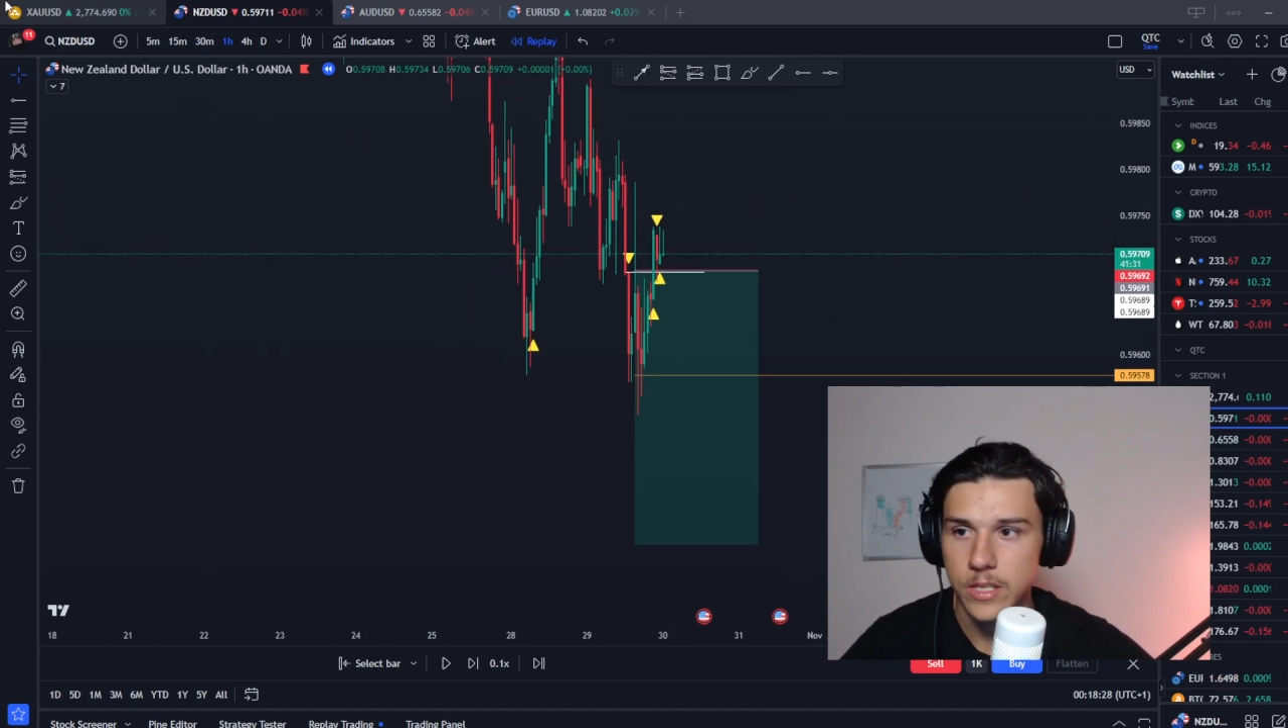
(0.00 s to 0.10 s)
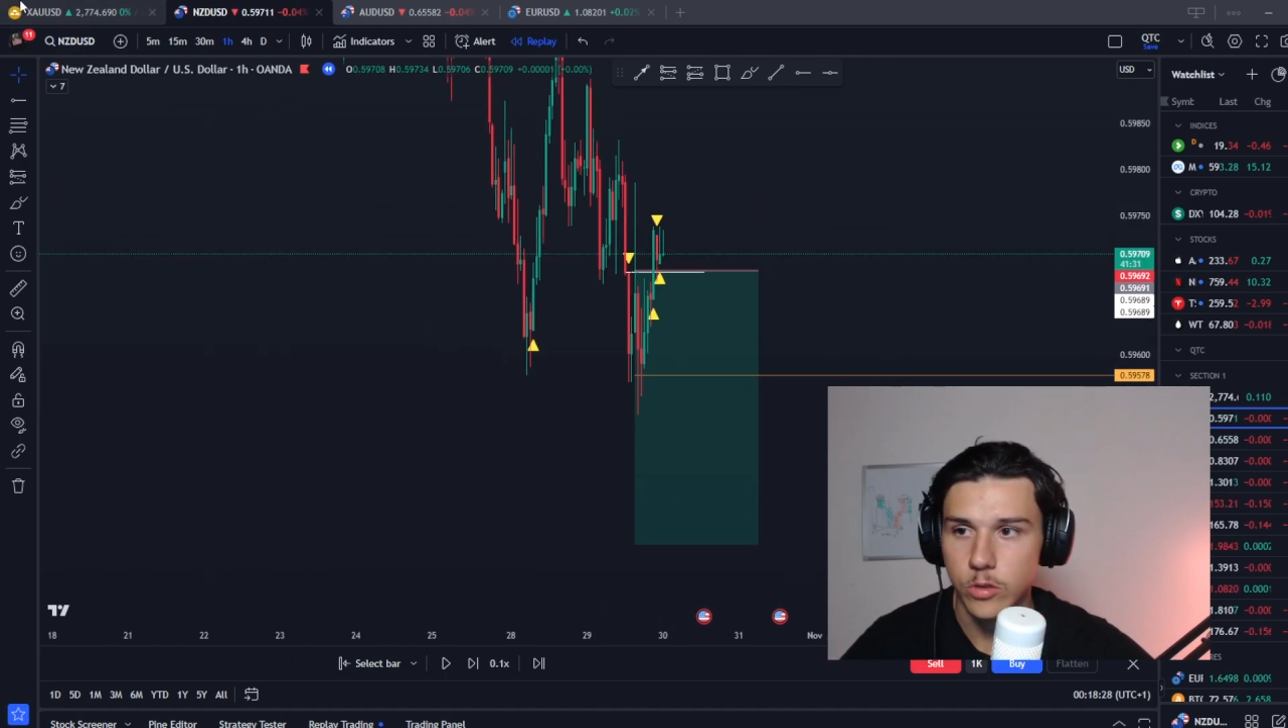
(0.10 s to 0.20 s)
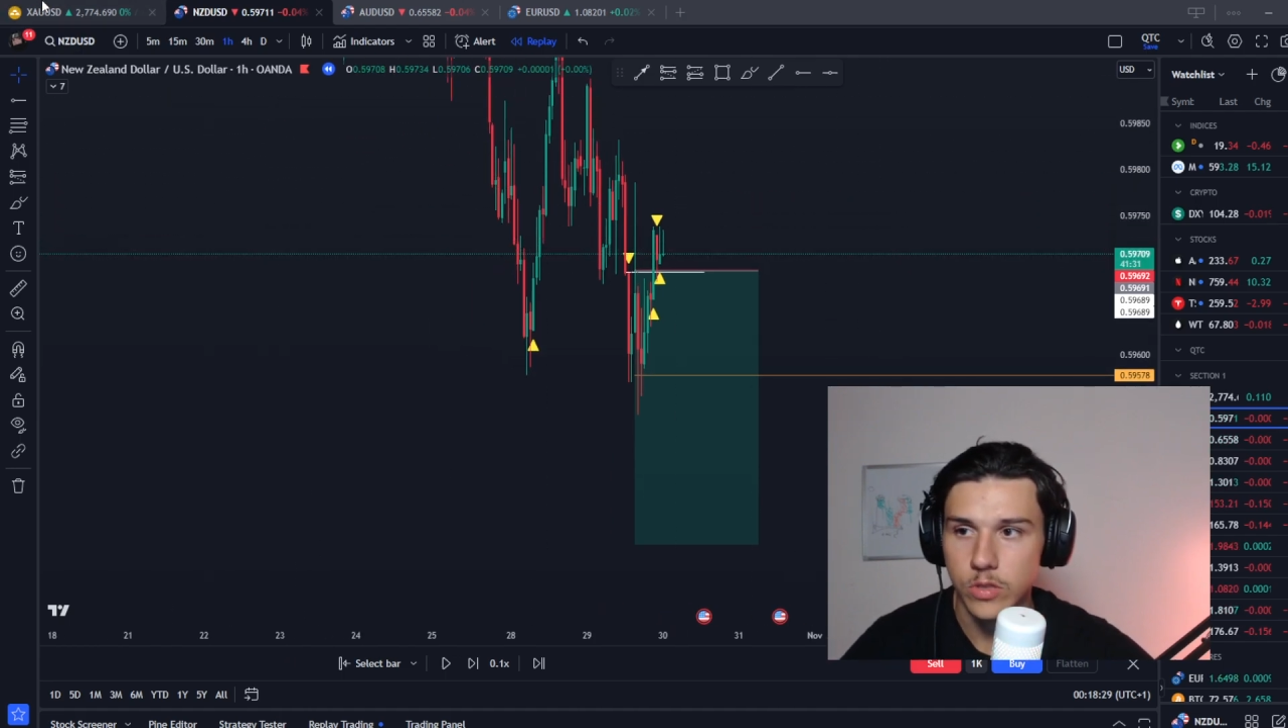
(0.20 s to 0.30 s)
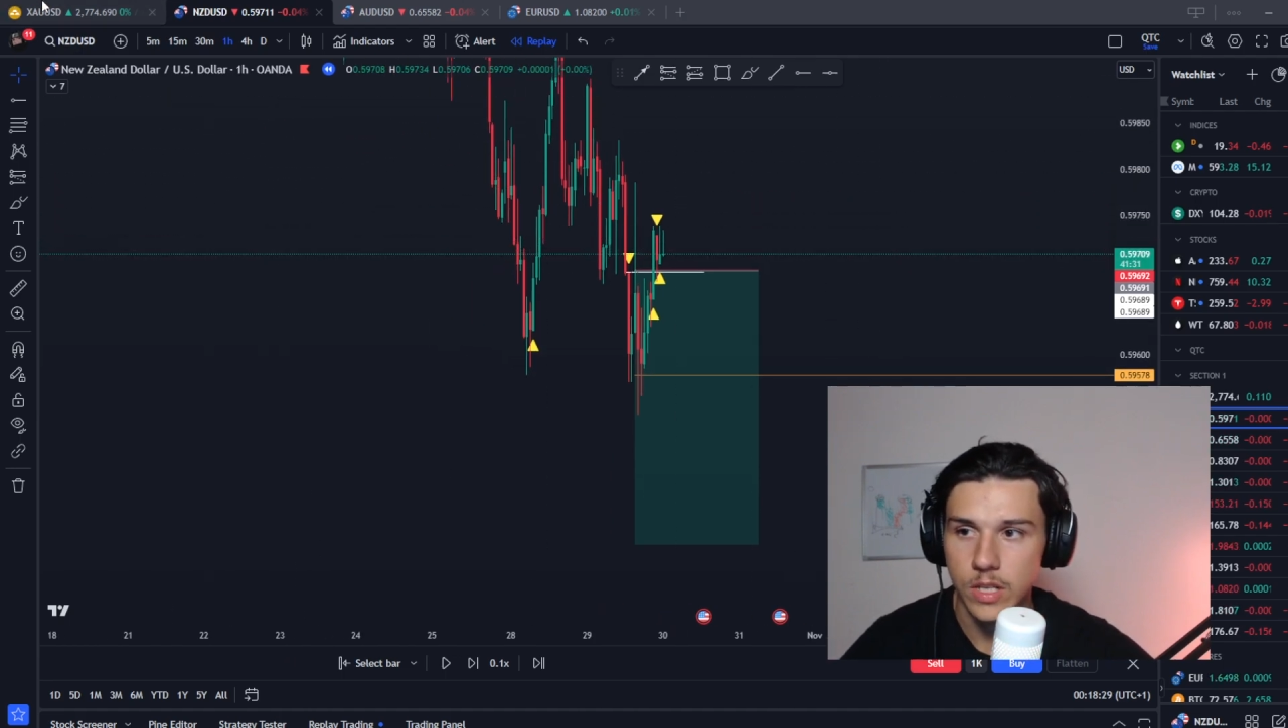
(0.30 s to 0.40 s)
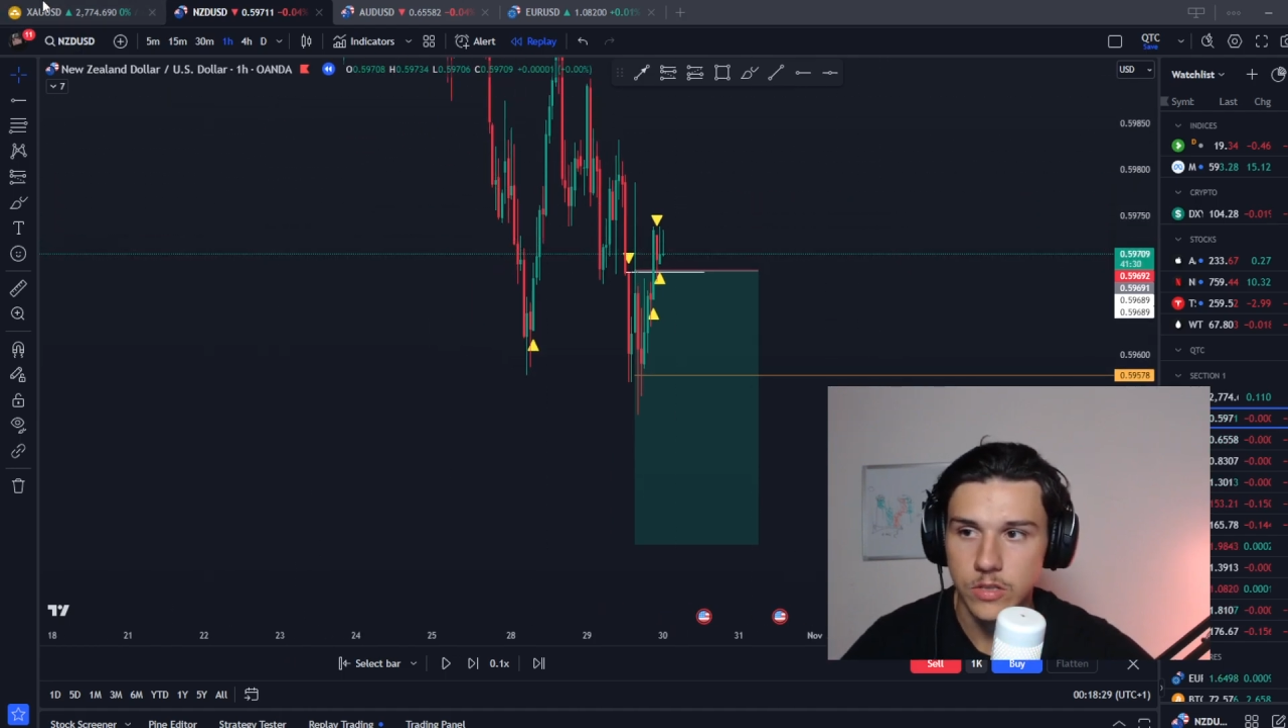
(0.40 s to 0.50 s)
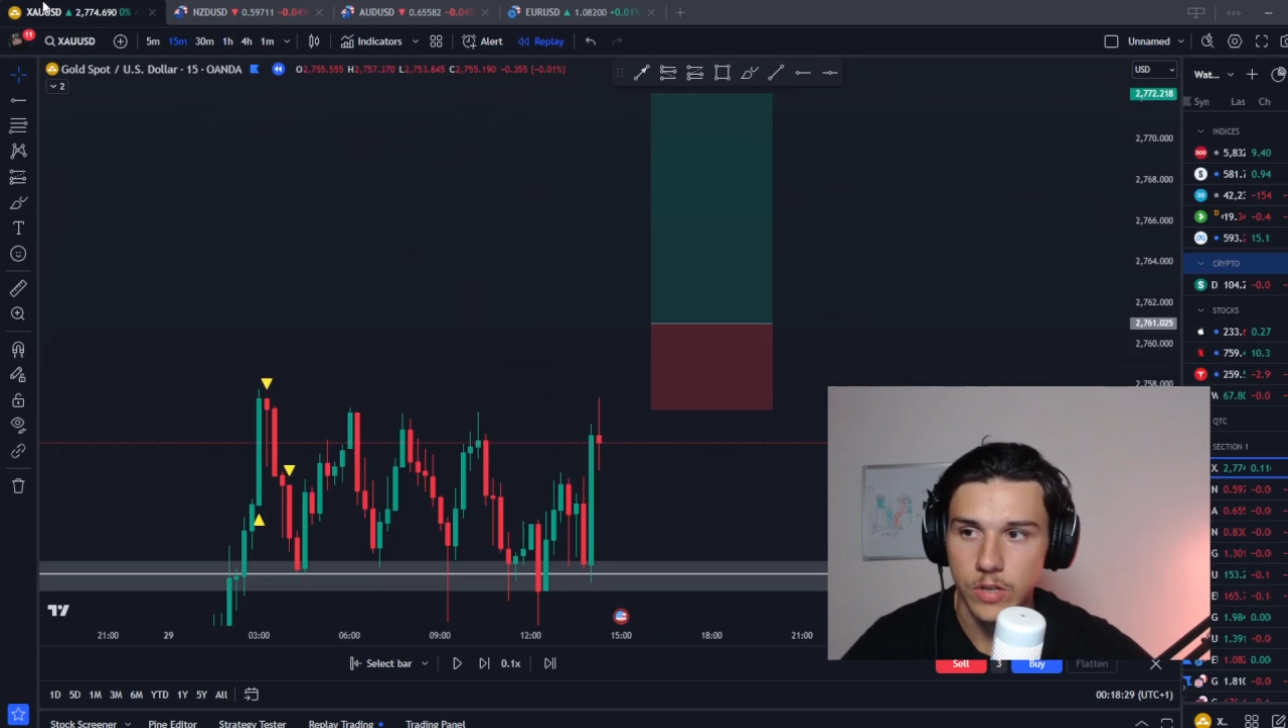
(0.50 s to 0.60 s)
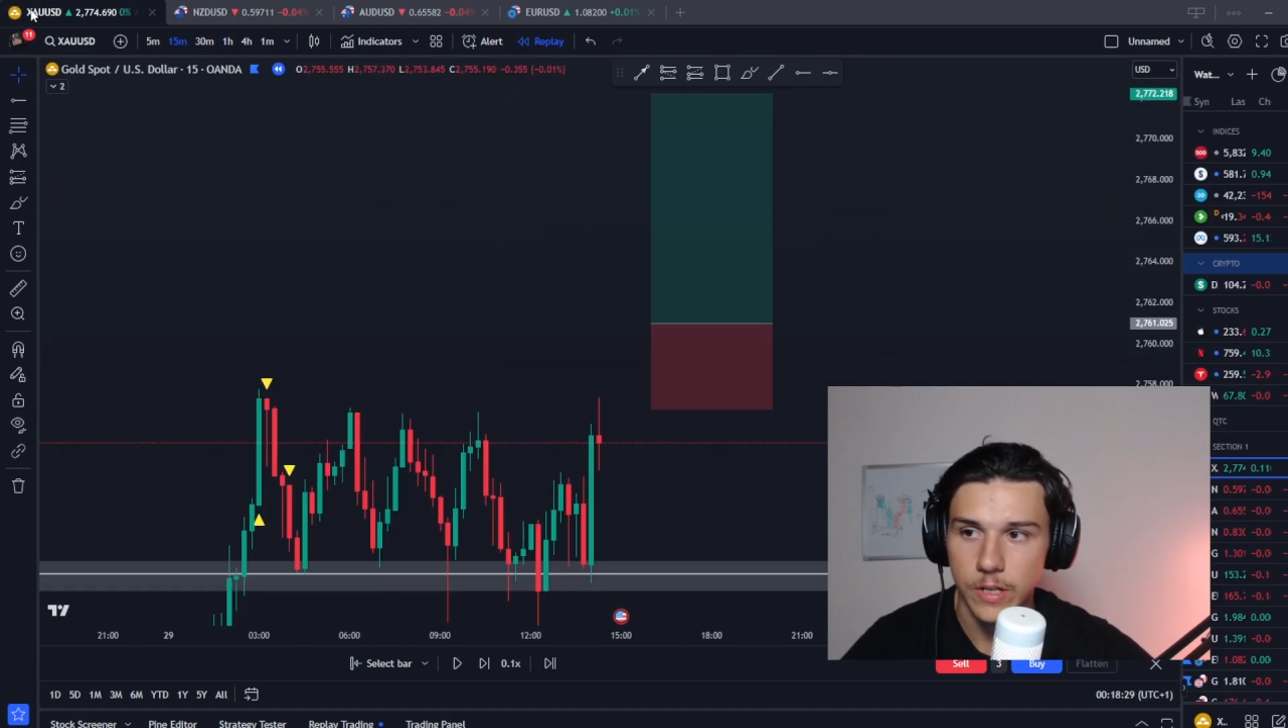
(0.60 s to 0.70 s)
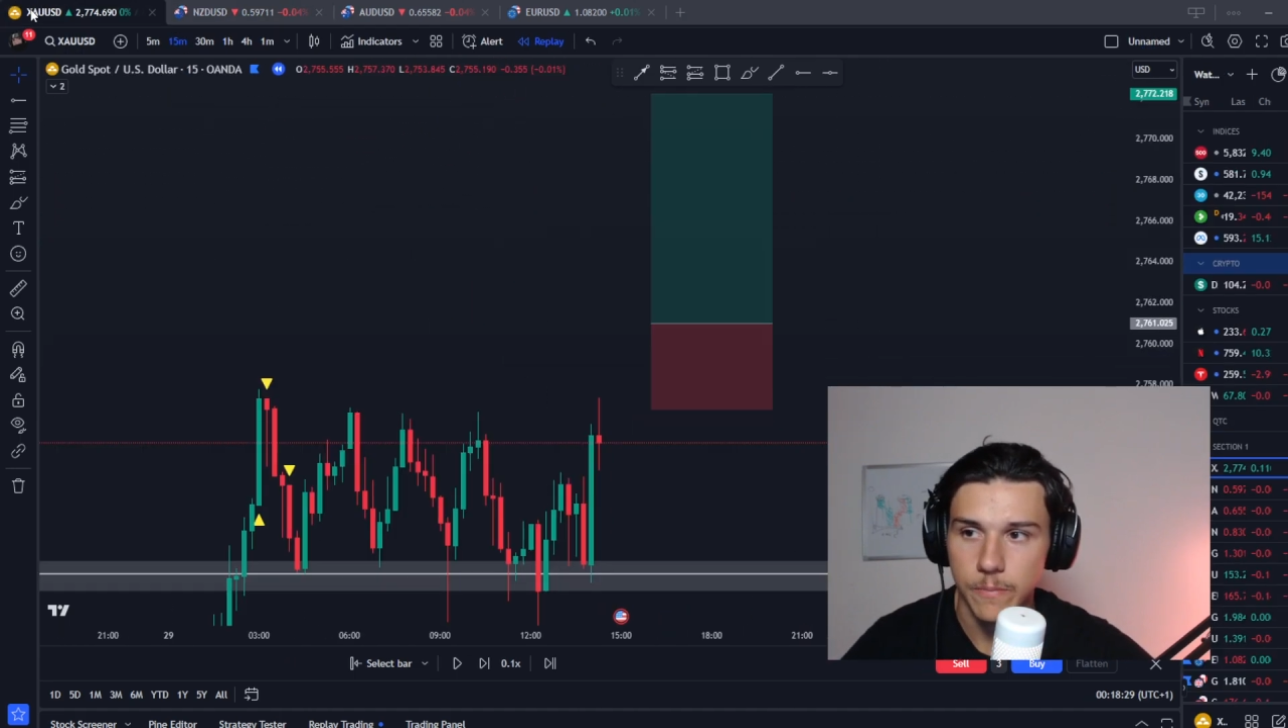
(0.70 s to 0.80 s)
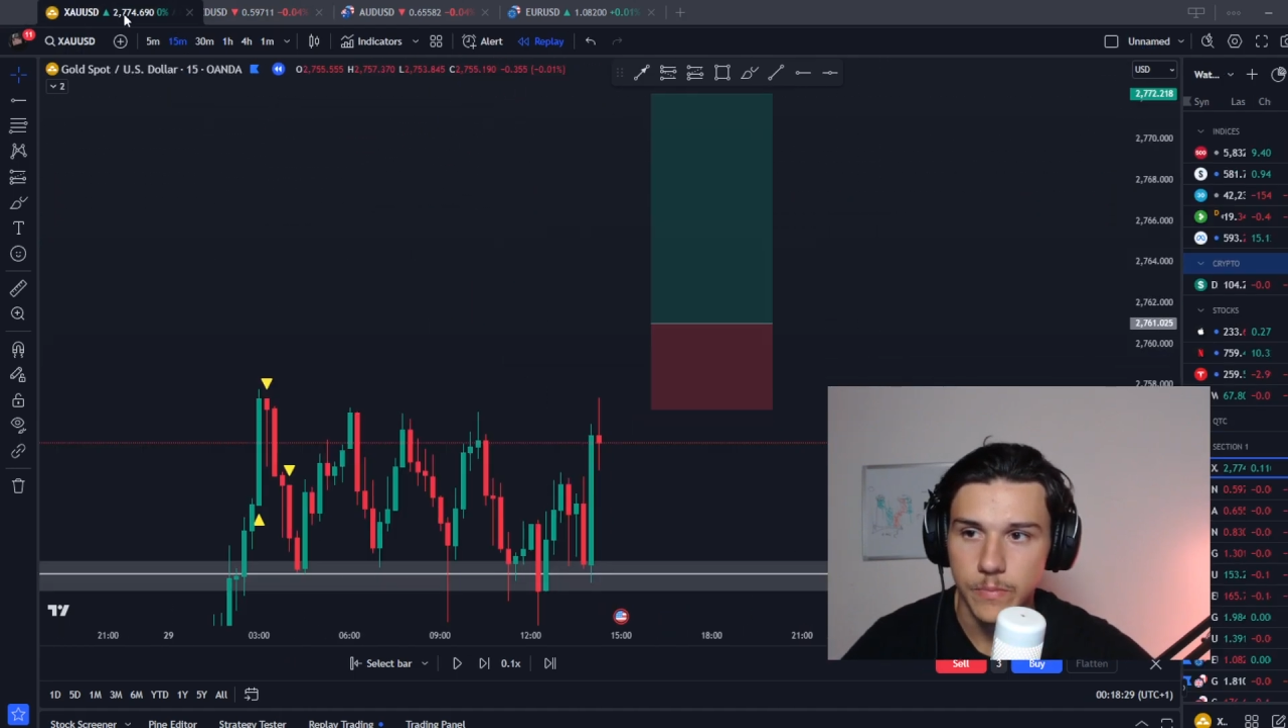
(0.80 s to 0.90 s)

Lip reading: go to the next trade.